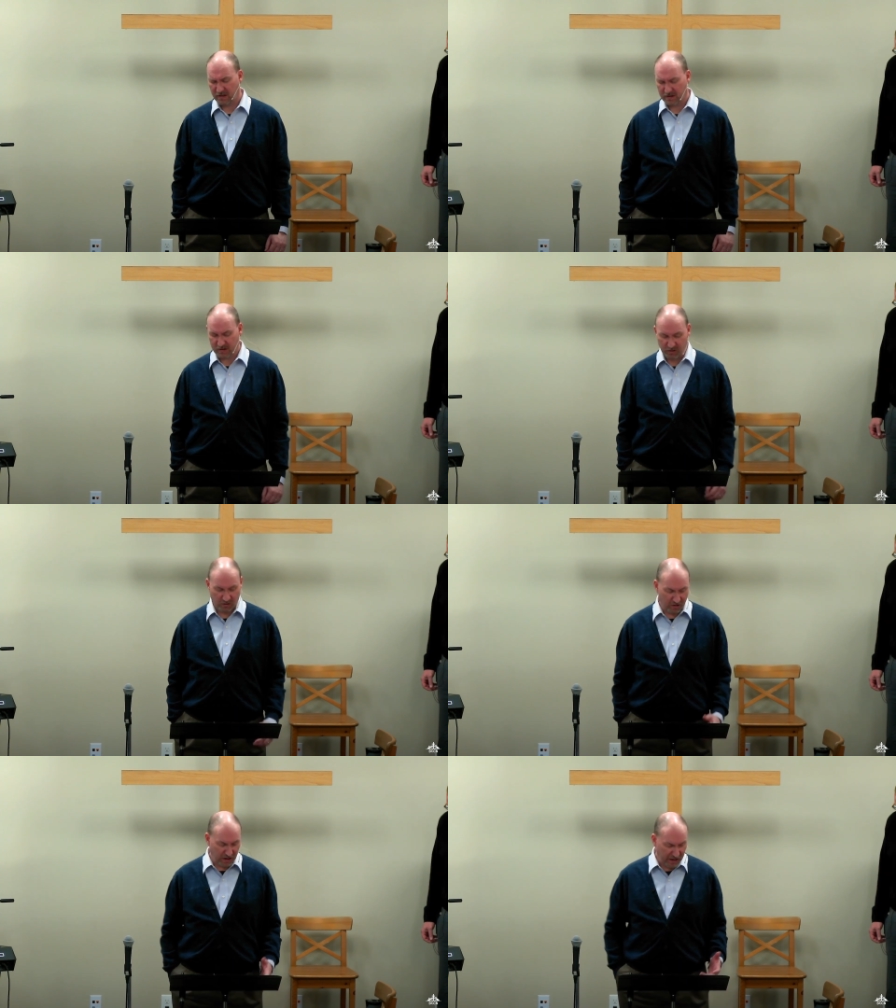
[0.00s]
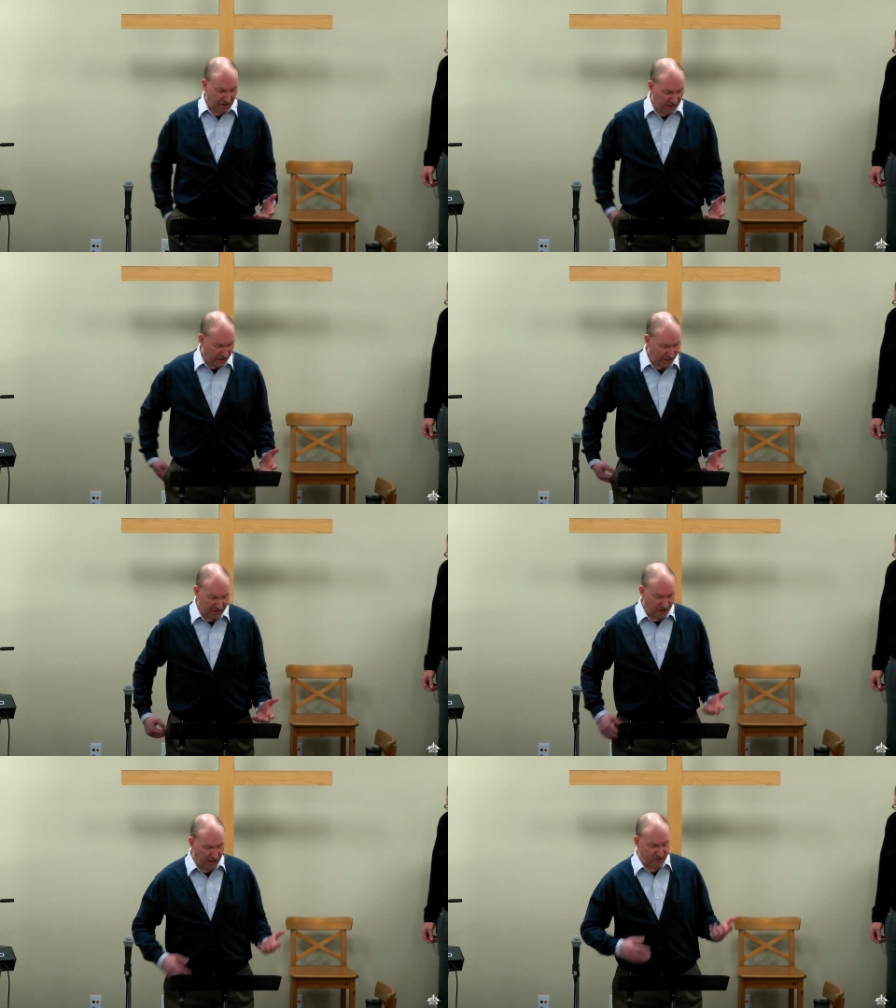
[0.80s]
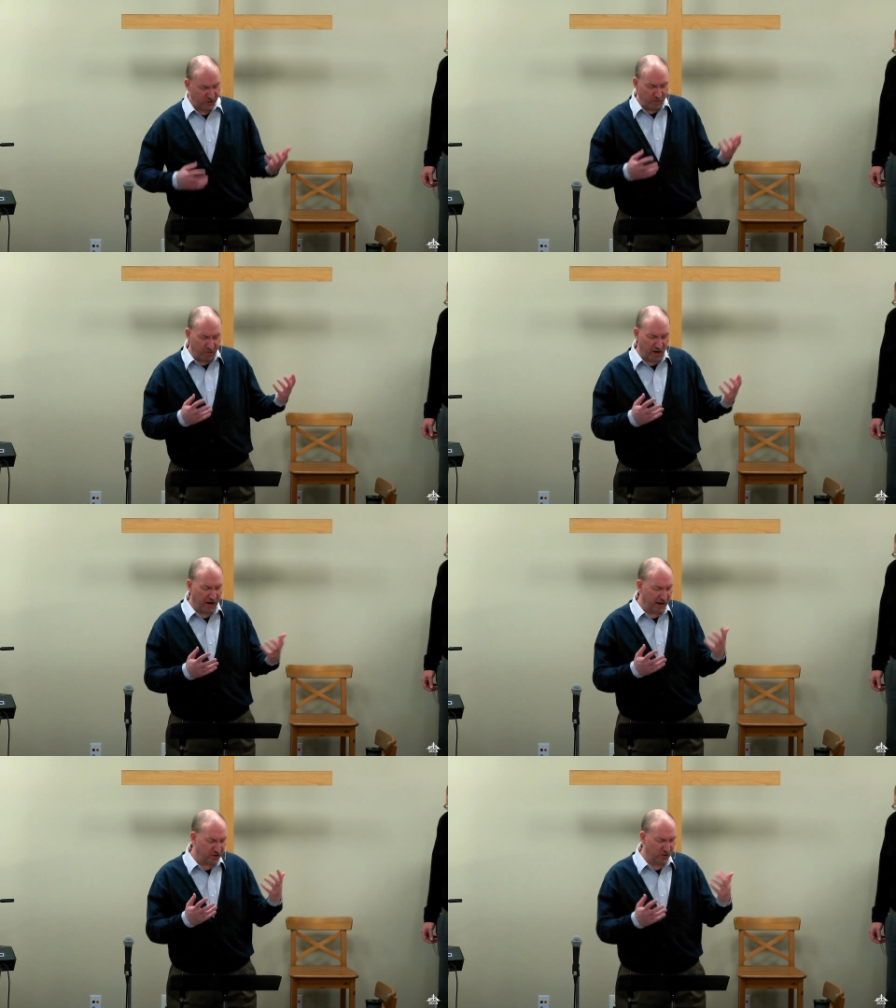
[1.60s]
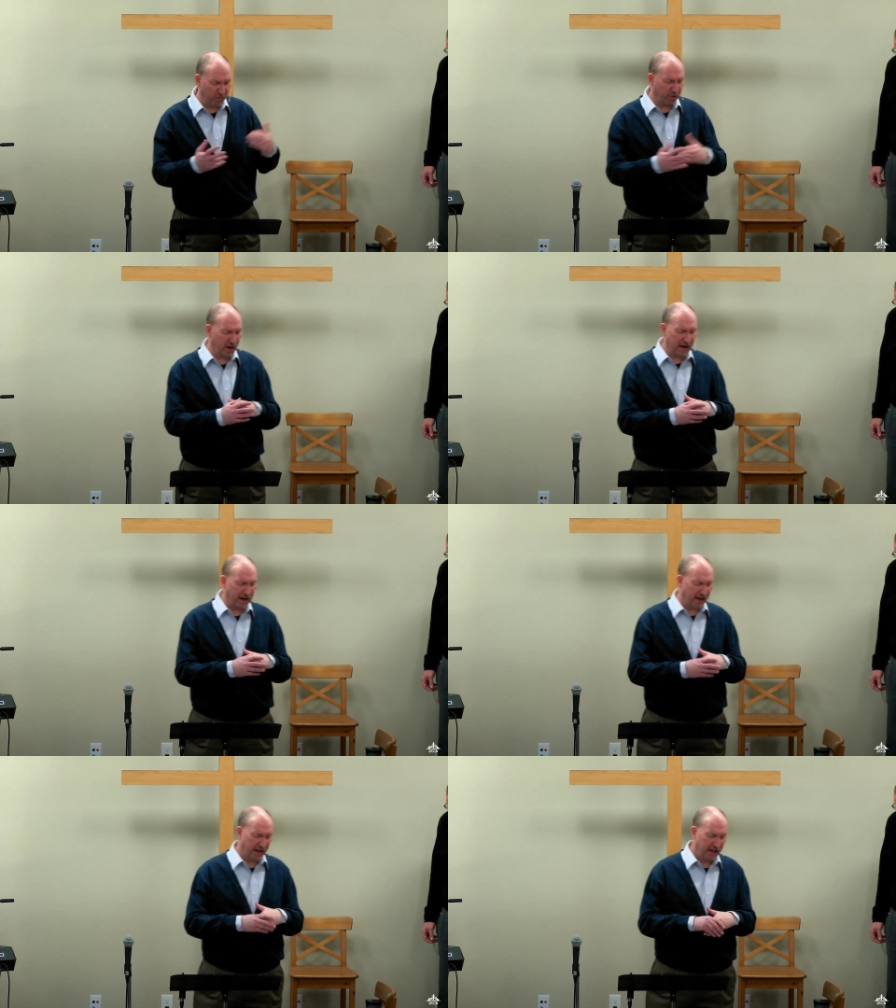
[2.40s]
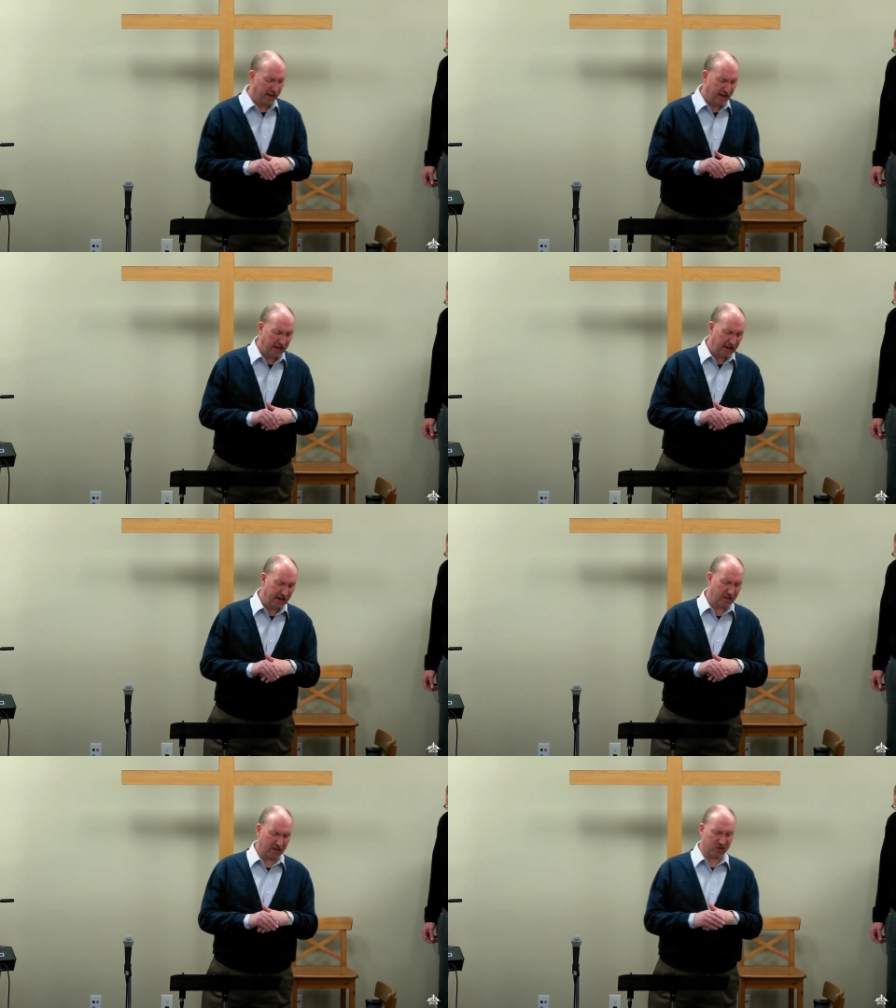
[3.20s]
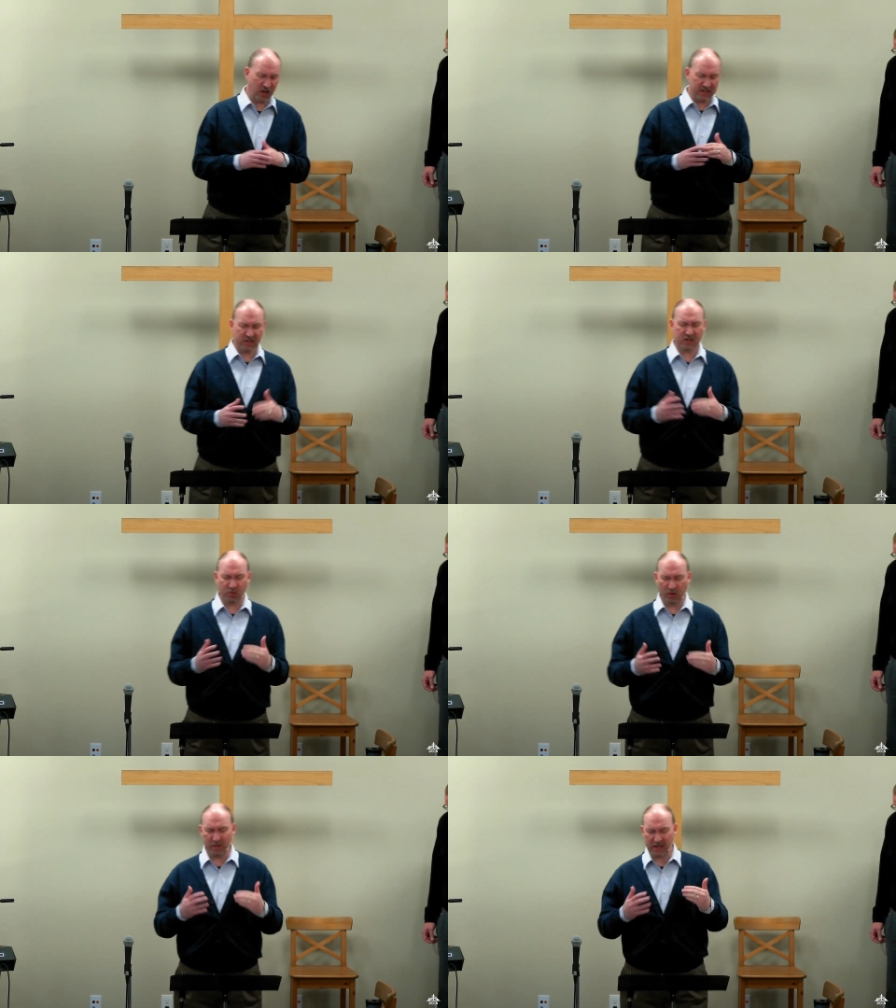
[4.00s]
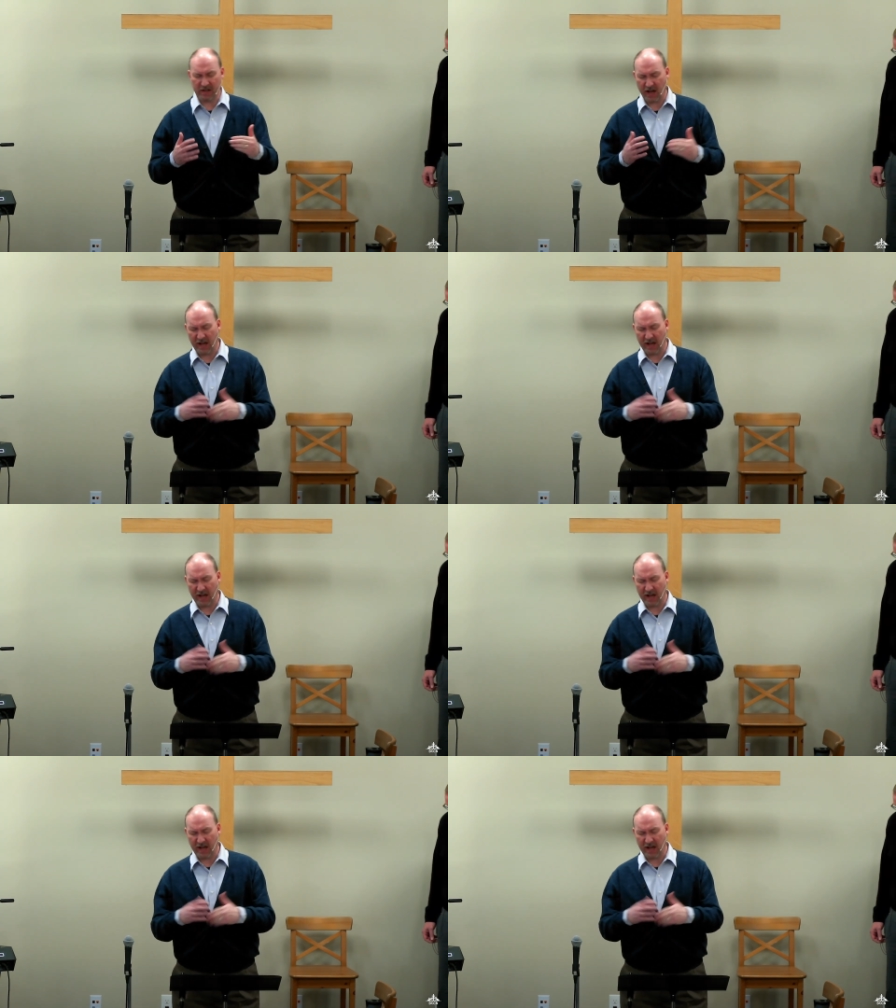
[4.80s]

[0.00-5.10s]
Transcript: So, Lord, I, I, I do pray. I do pray that justice will be done